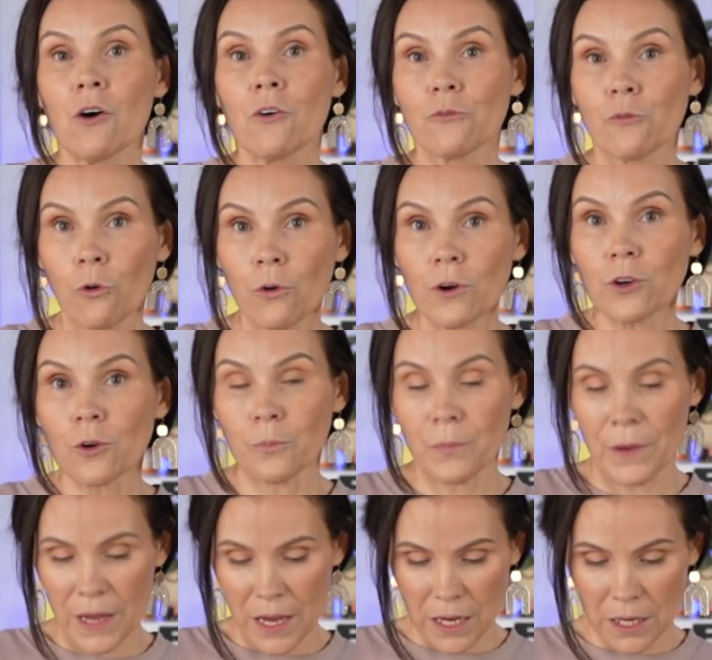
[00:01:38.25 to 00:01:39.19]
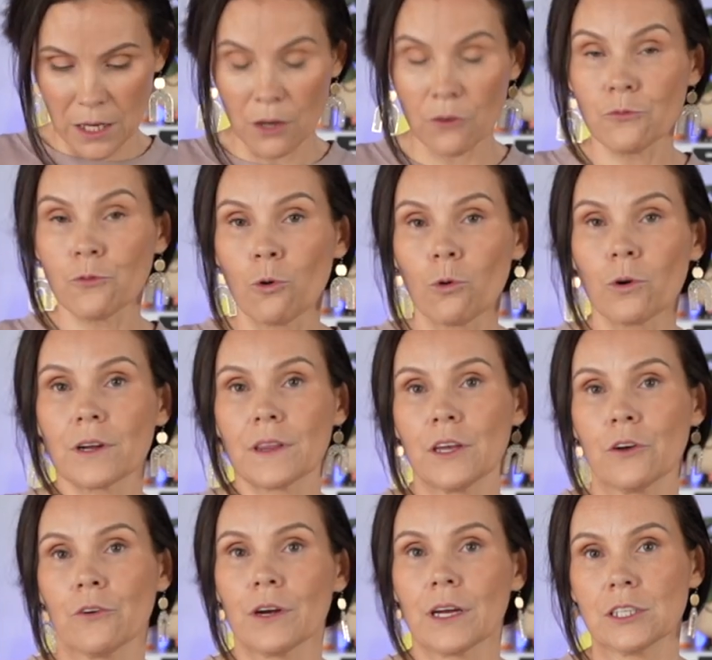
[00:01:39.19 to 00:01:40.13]
foil pen for the
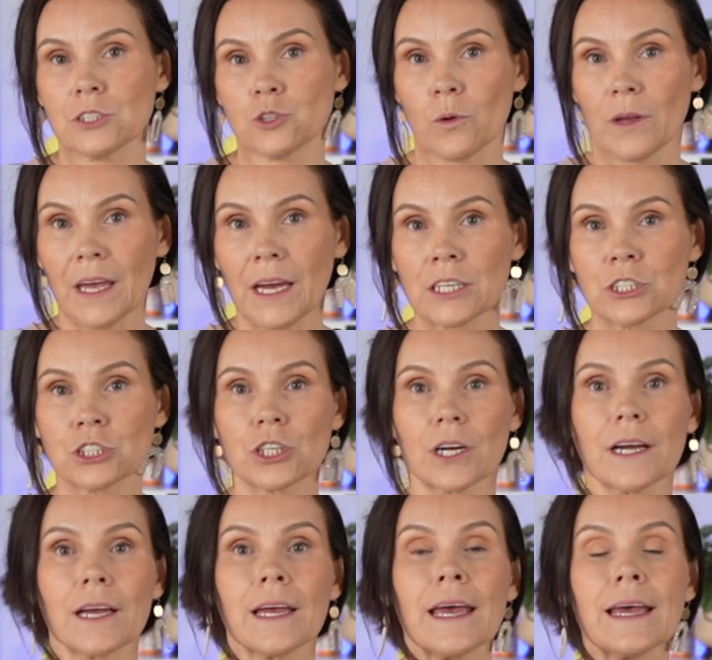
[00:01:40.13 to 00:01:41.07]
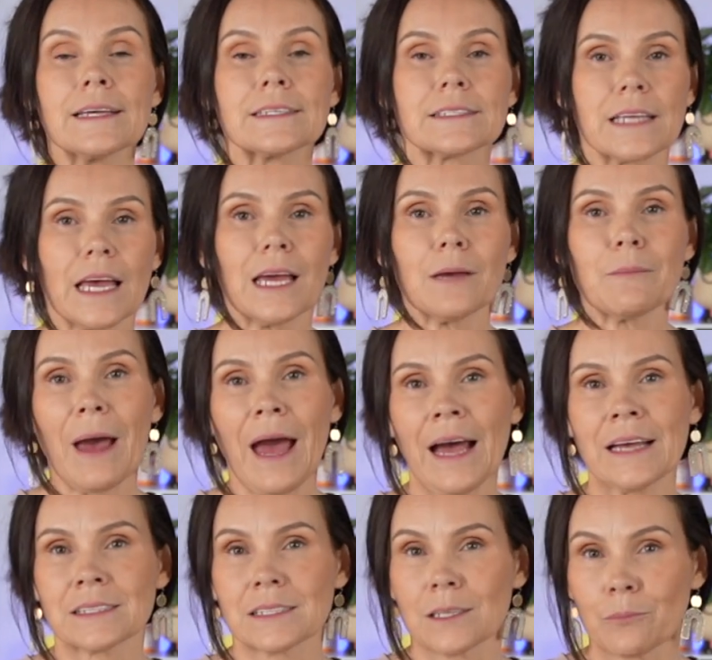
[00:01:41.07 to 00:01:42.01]
Cricut Joy Xtra, same
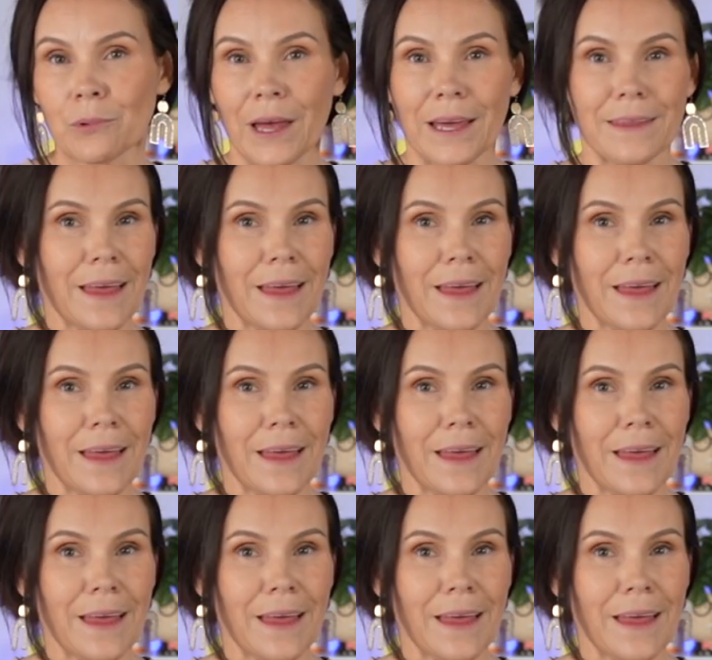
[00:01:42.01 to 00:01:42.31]
as the blade.